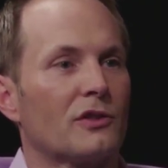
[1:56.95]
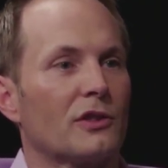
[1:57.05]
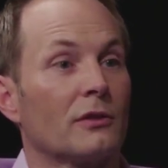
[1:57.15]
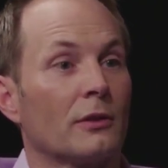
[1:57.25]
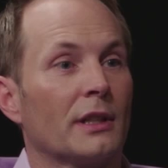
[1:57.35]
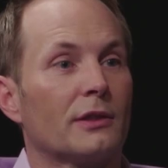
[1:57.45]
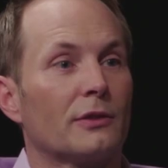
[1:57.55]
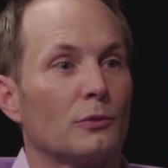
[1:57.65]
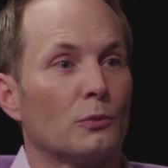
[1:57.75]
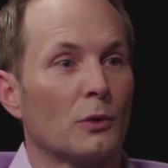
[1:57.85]
It's just learning
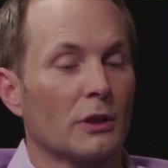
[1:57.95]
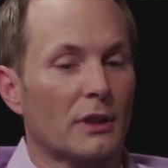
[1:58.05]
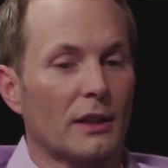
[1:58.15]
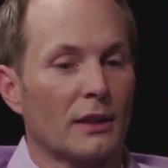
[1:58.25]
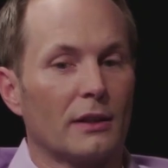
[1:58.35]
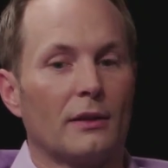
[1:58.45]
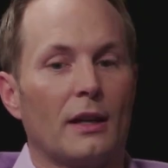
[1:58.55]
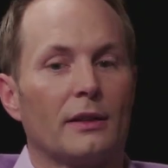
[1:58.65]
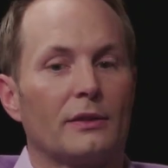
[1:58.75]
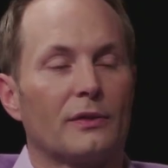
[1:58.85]
to work in a